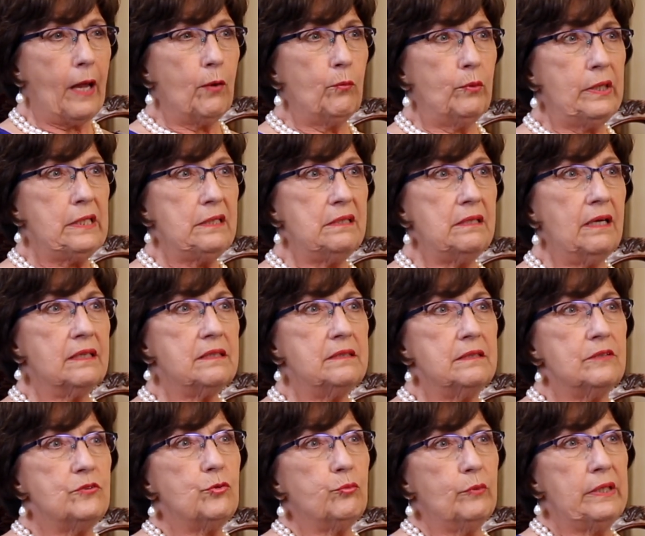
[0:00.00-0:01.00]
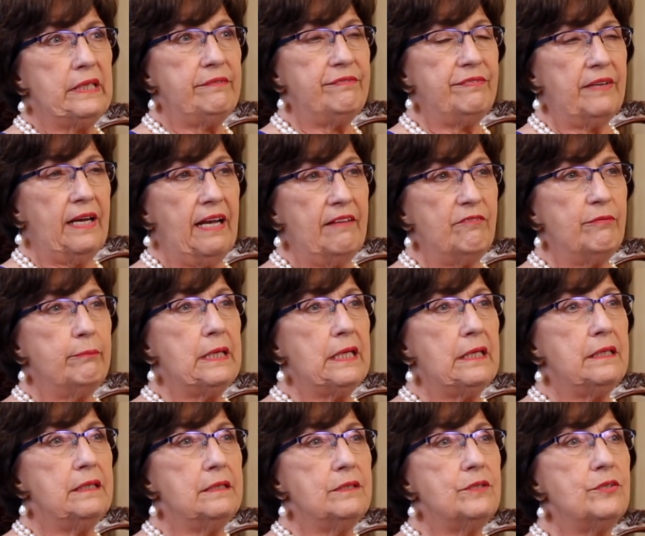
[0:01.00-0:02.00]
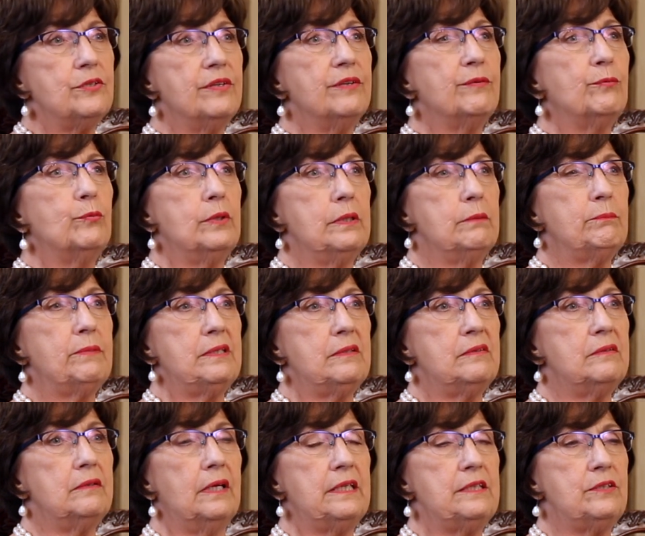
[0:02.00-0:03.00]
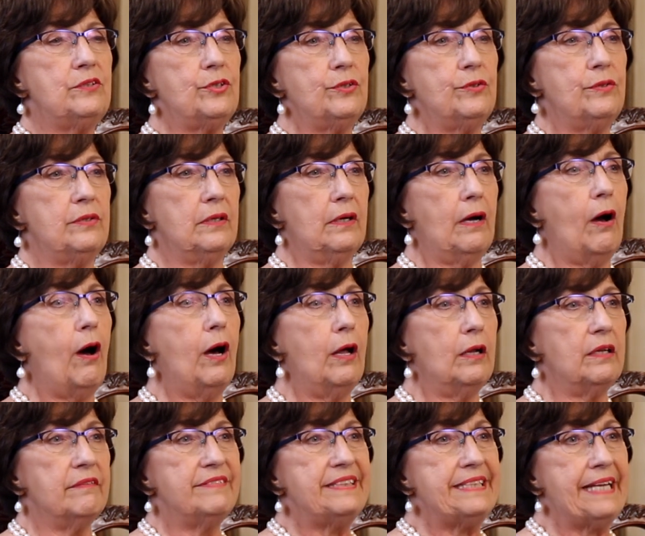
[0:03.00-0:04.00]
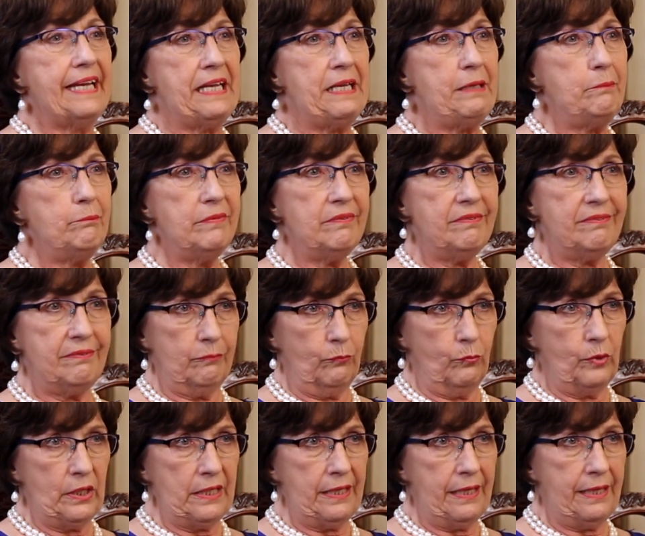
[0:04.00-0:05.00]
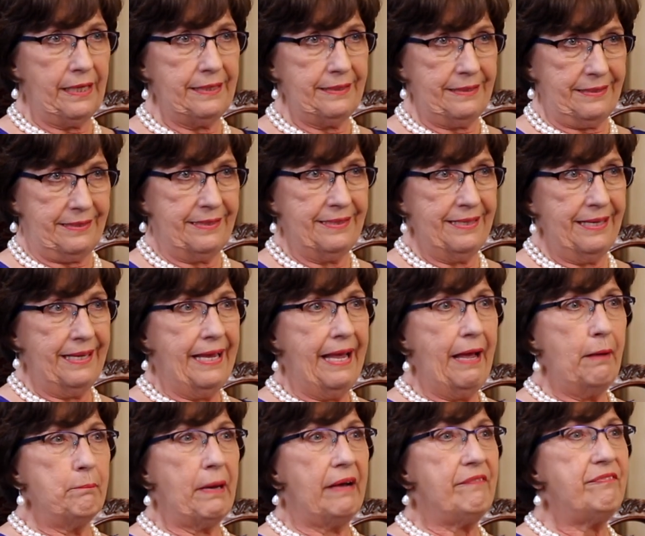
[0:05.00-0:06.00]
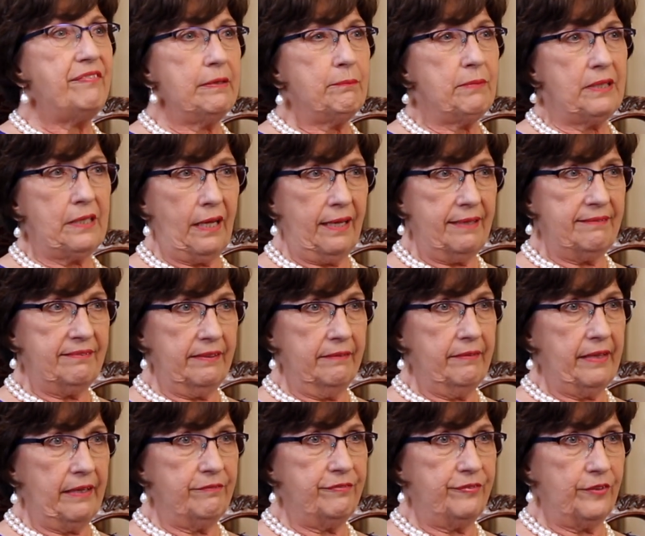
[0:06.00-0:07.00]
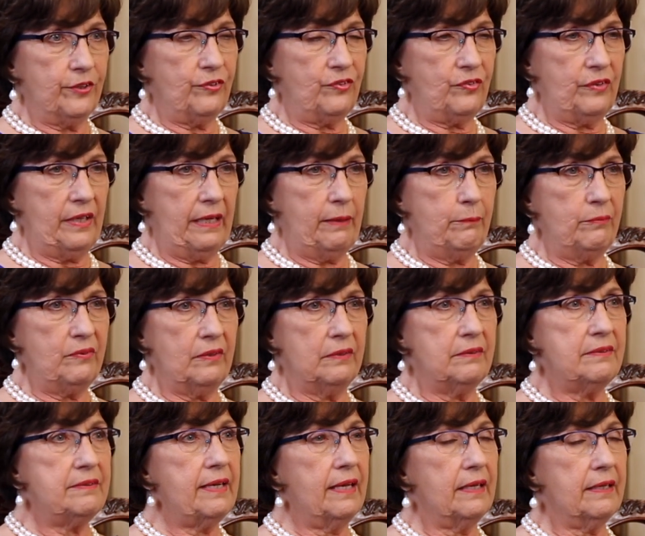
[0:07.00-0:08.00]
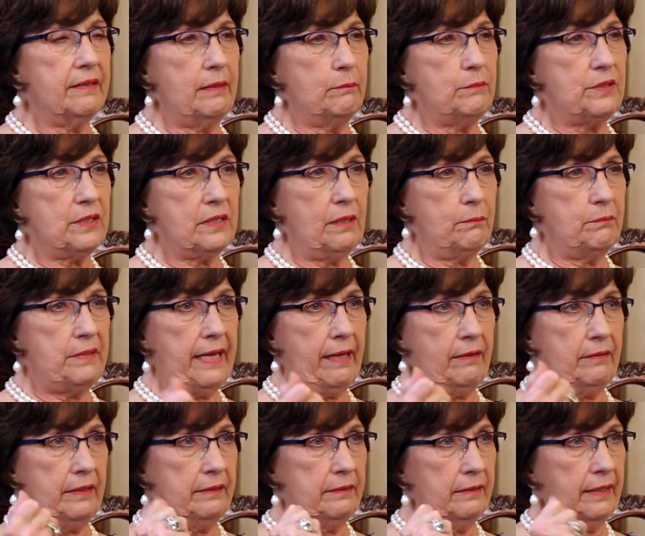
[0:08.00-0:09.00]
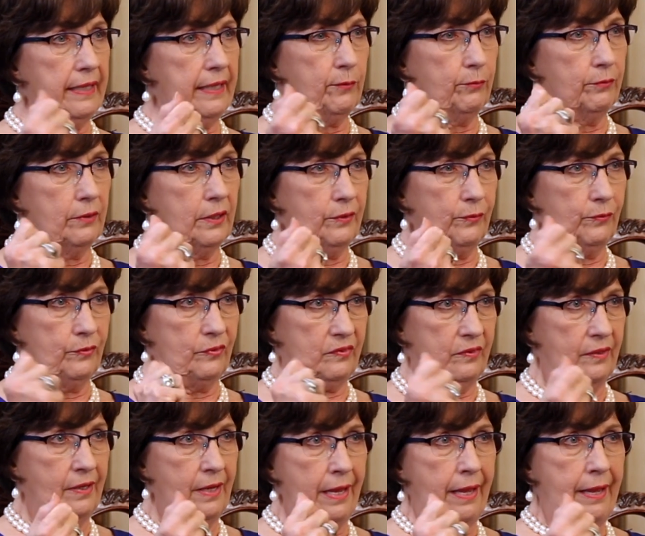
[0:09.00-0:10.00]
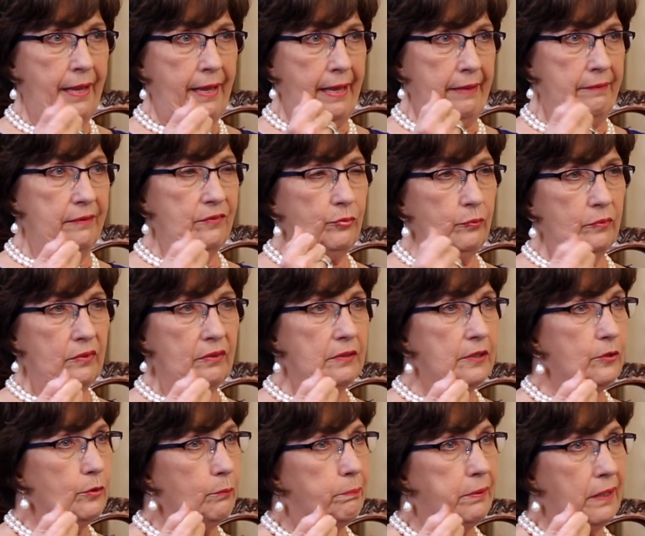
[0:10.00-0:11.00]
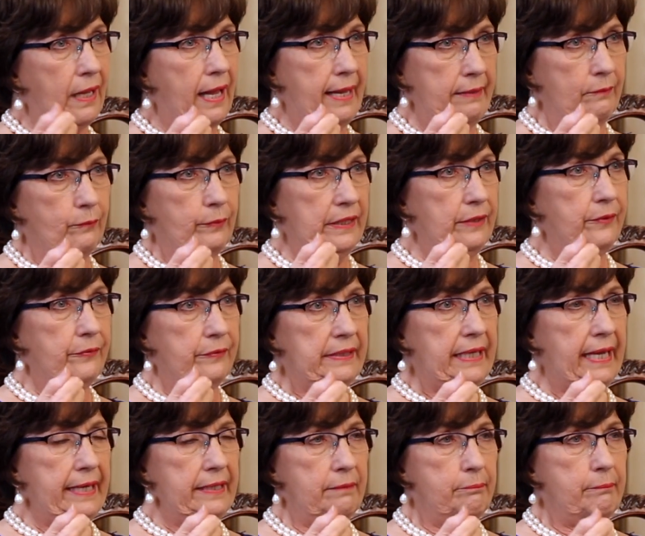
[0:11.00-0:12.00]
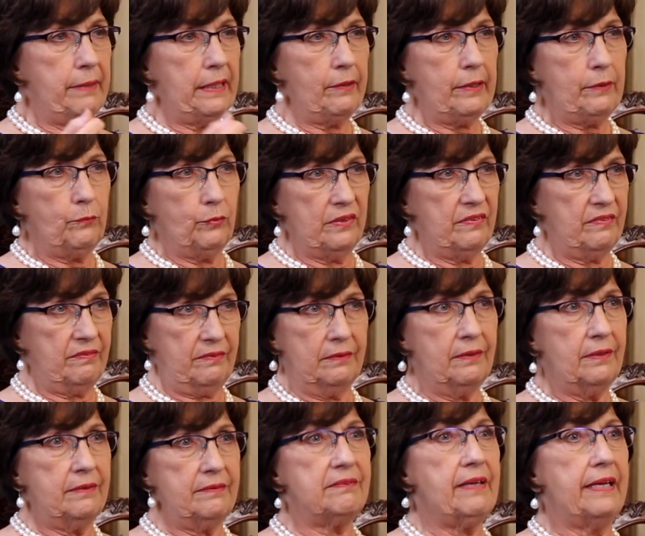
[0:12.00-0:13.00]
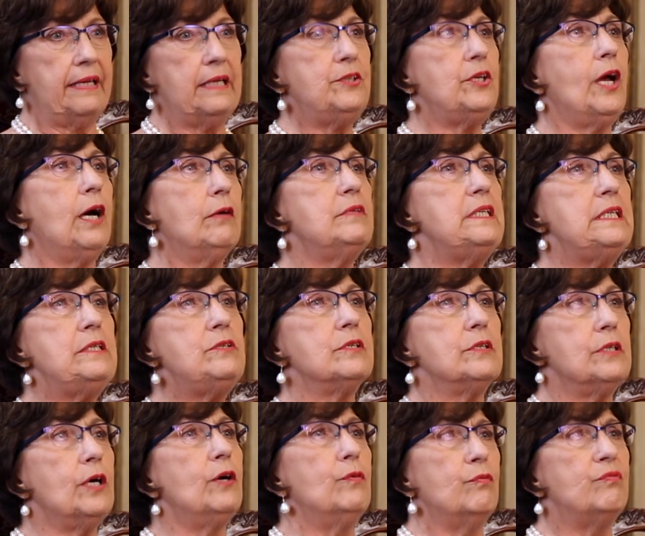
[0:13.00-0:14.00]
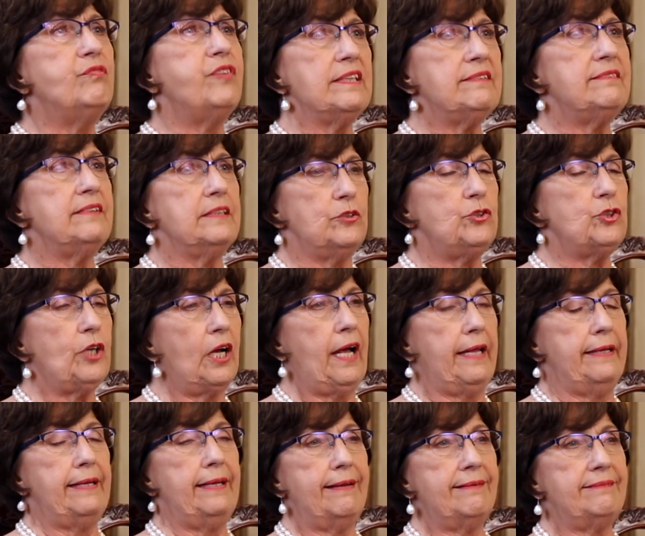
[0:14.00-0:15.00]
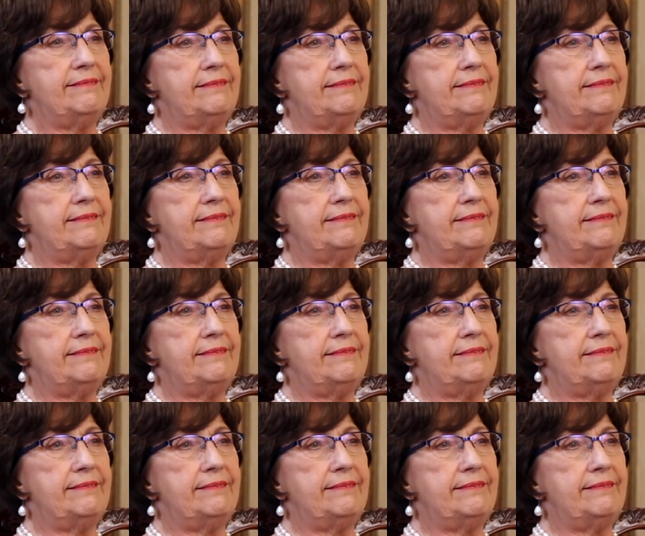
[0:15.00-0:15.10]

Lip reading: We inducted 25 men into the Hall of Dames one night by feminizing their first names and telling them to come down and get a rose. And this was a little plot we created. Mary was saying, "Y'all need to go fuss at John." And I